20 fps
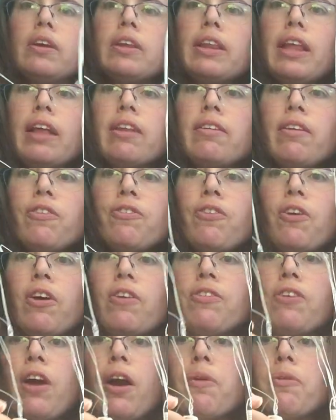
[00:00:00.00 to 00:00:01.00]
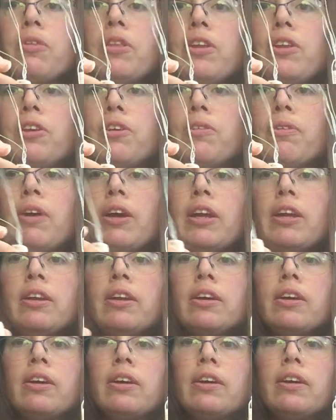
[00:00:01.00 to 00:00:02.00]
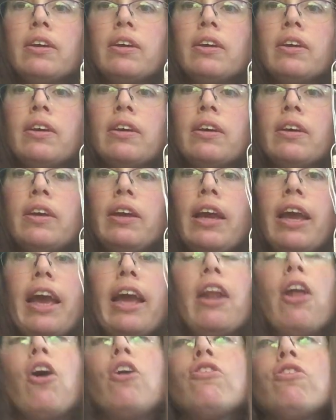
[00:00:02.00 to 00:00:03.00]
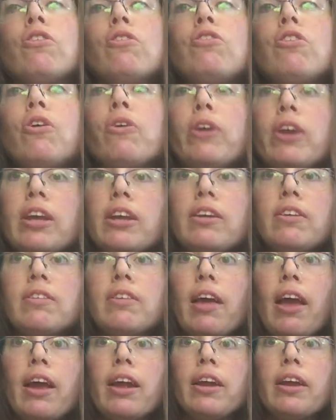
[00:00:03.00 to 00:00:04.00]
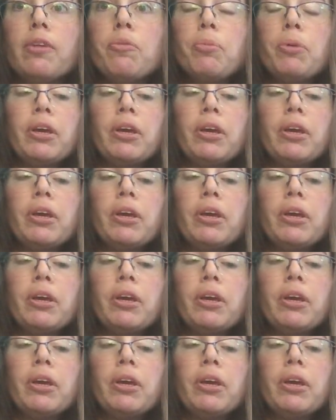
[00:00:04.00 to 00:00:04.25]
That's how far I've got with the new one. And also don't get excited,